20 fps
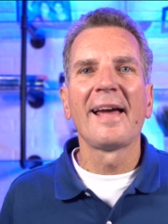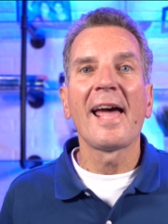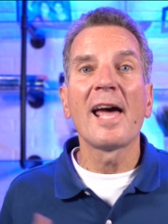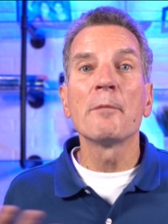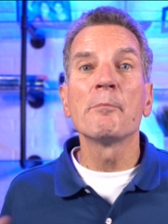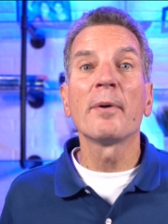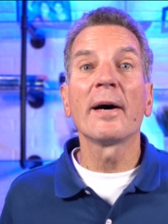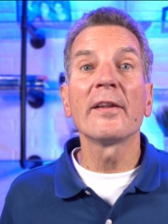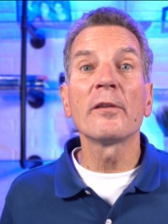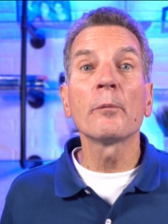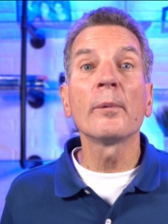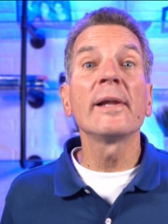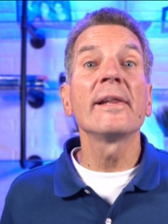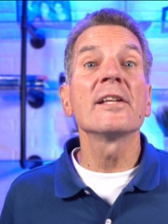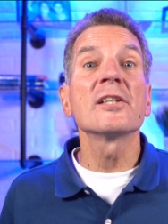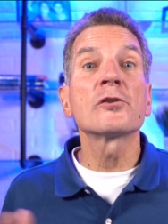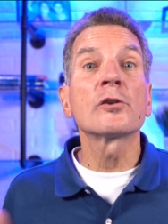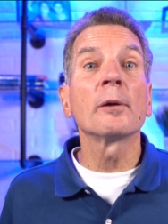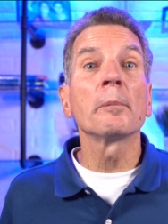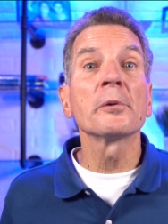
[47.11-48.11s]
And by the way,
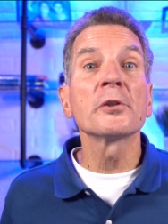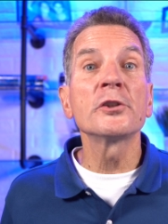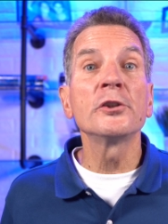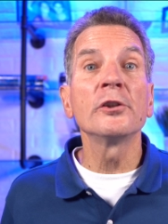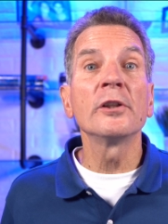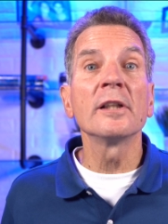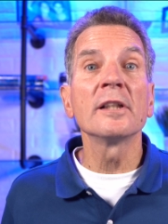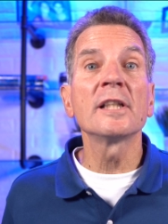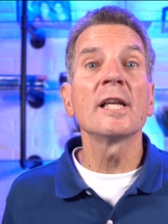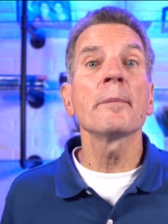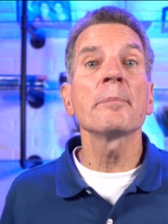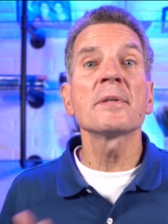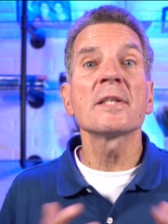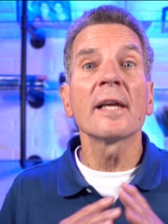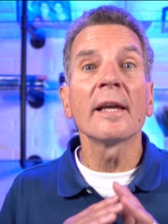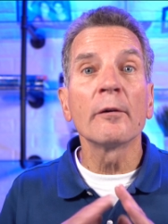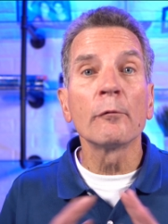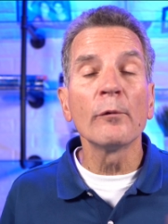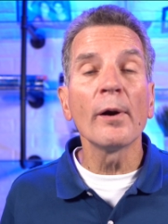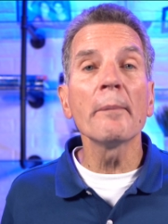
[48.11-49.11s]
these troubleshooting tips
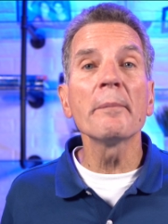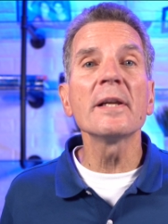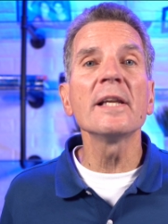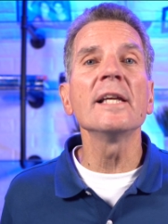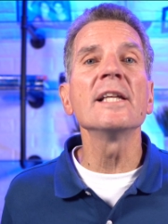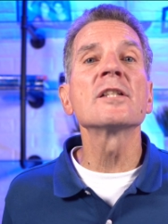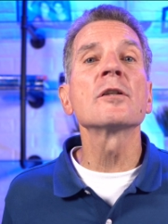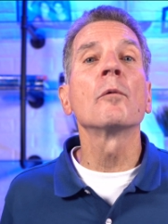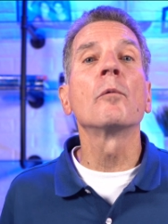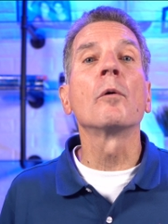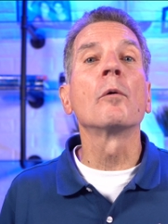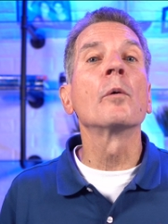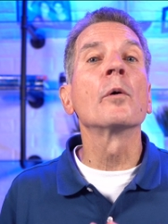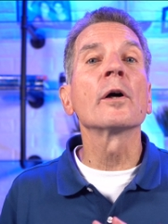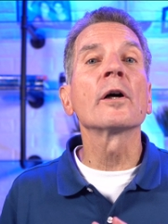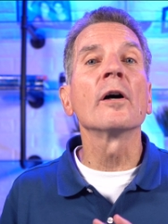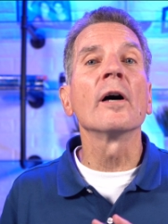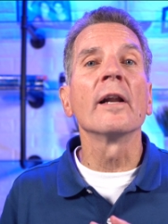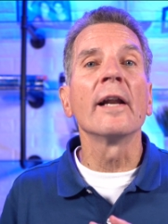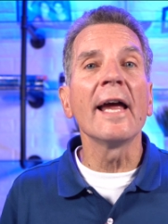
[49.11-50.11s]
and remedies will
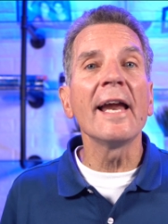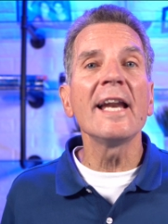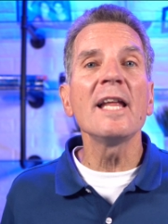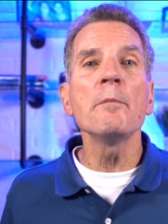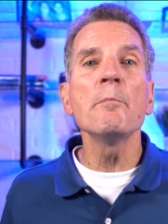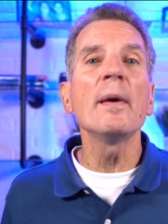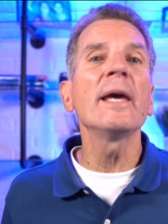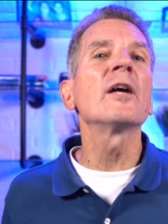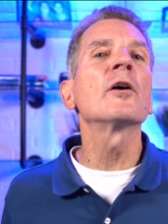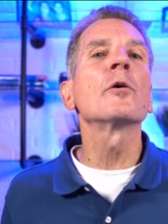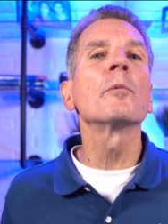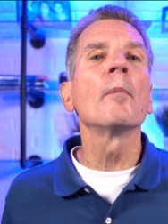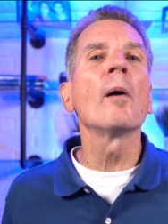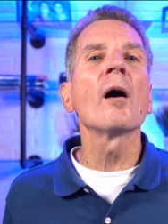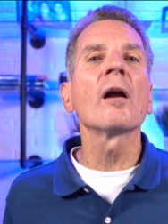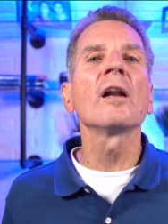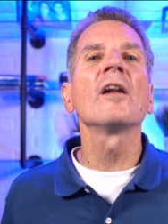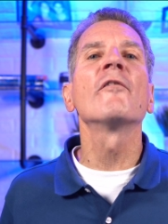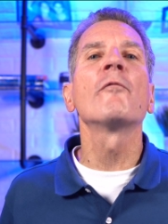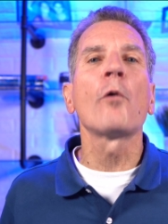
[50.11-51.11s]
work on any make or
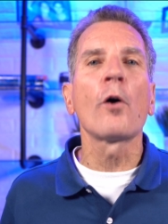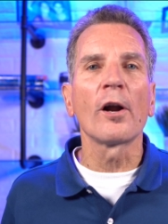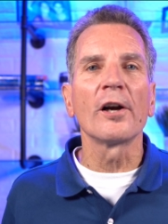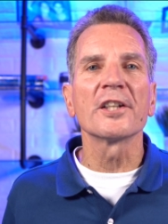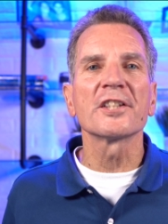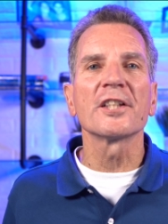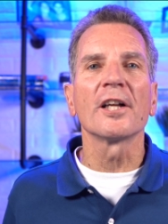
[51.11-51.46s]
model of water